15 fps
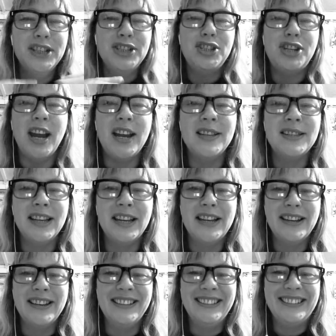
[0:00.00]
chasing
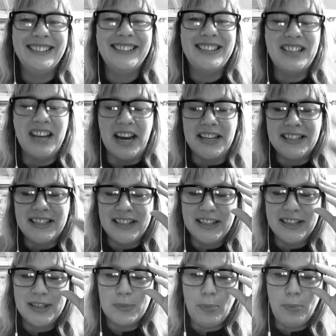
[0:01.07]
chasing
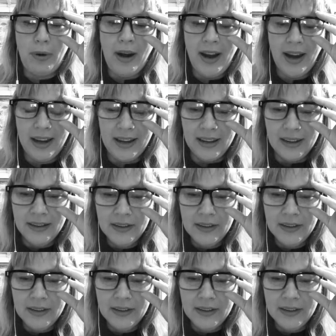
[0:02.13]
its prey,